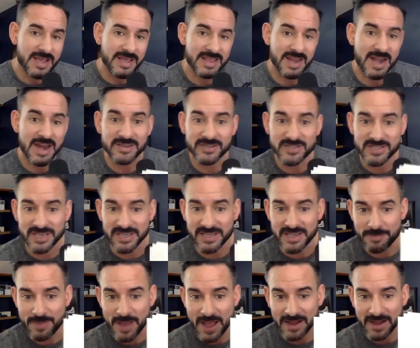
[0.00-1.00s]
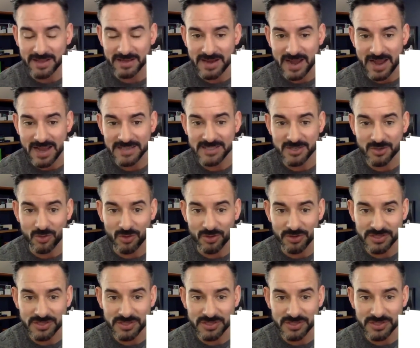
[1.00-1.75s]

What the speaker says: that I used to get back in high school.